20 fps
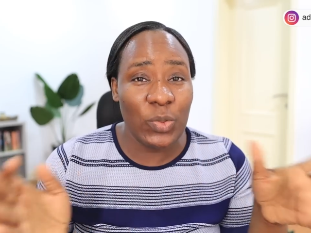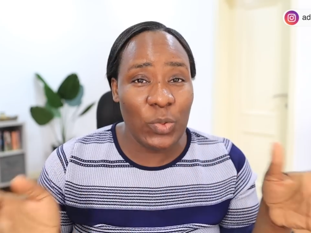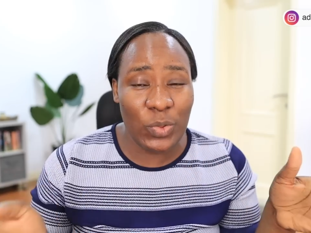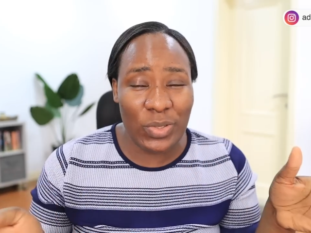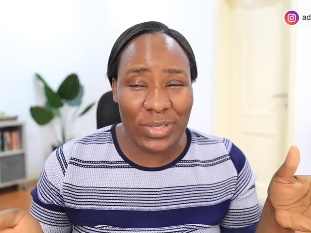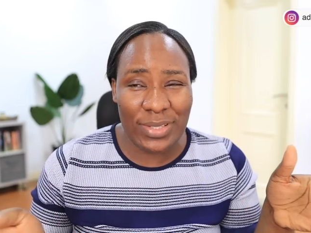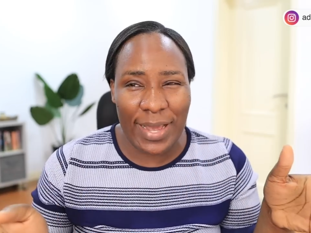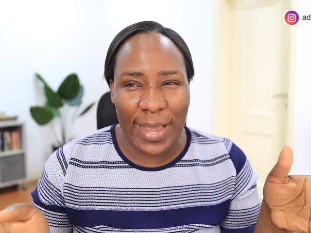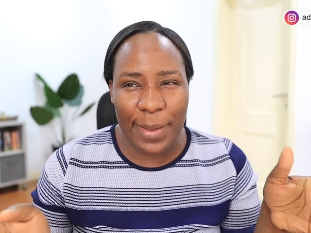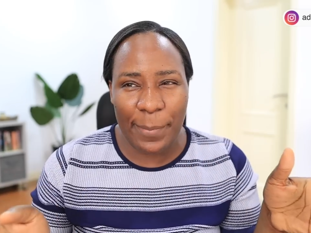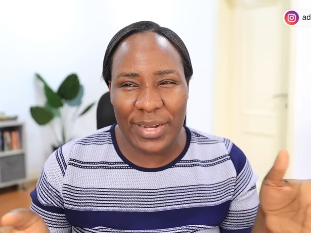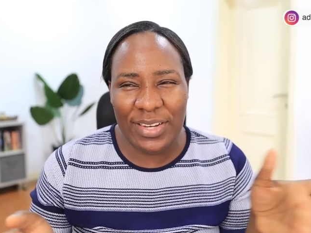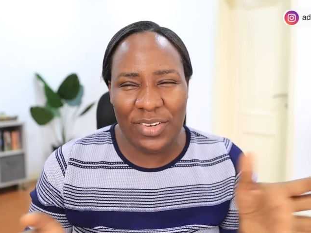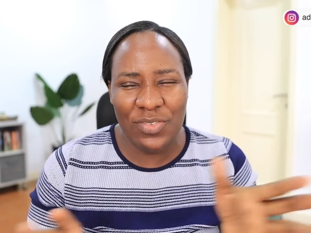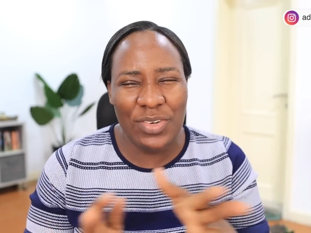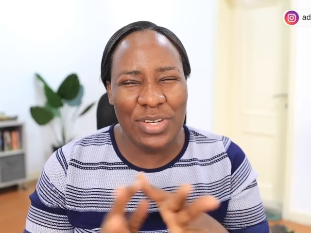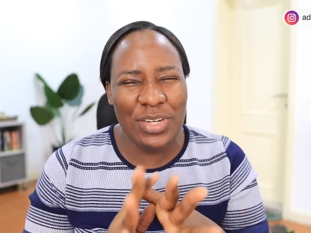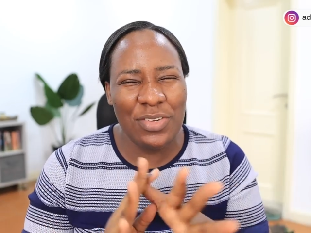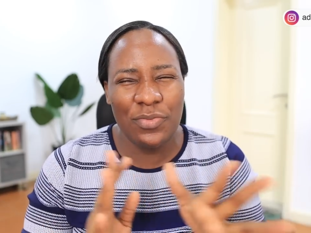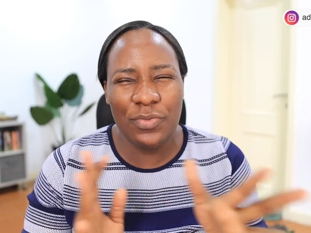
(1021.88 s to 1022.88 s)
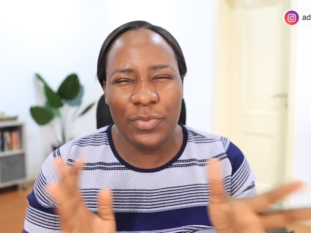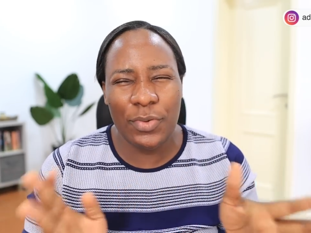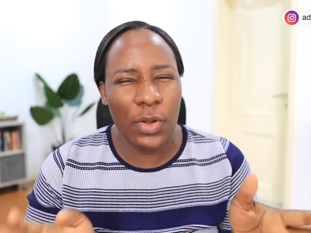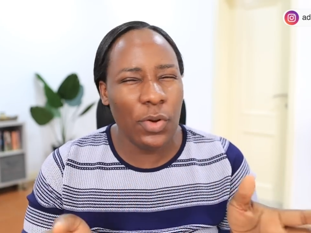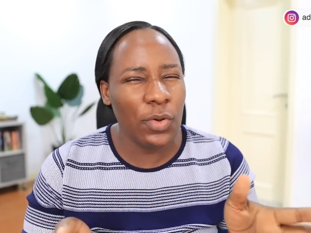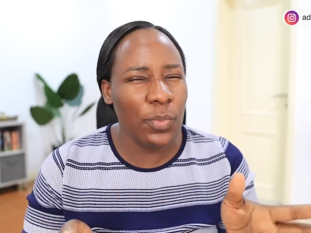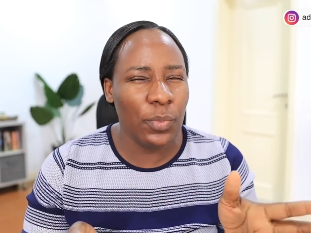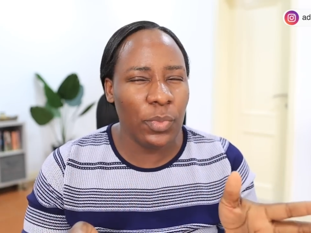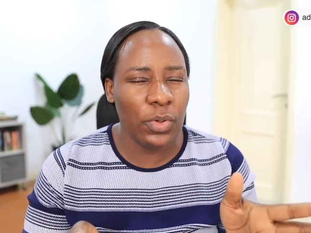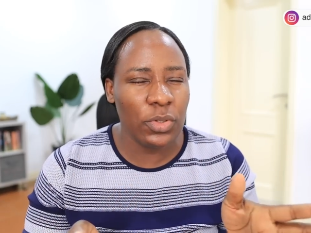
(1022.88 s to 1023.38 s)
good time. I didn't really
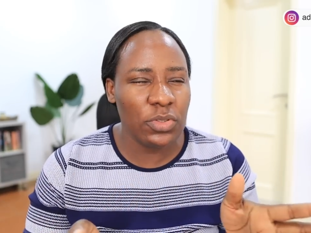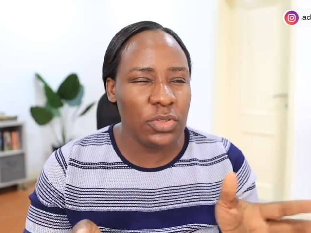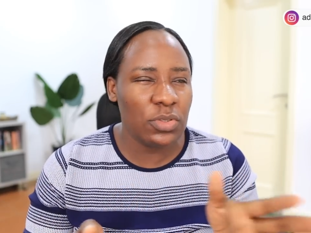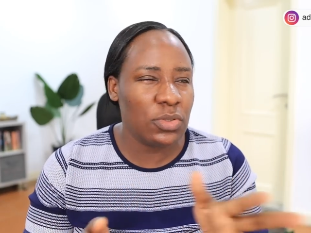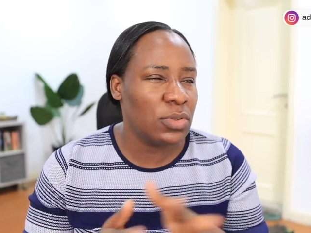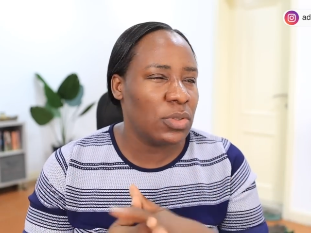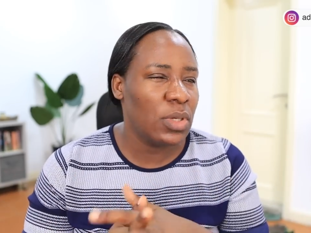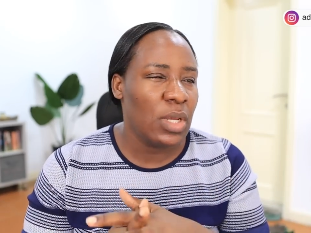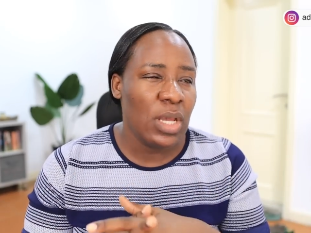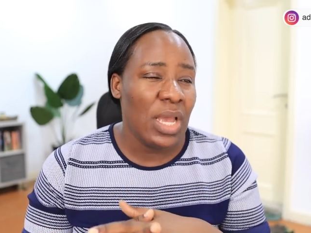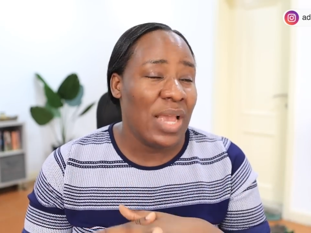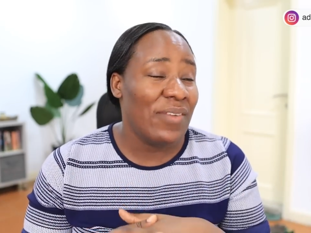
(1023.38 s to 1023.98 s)
vlog much.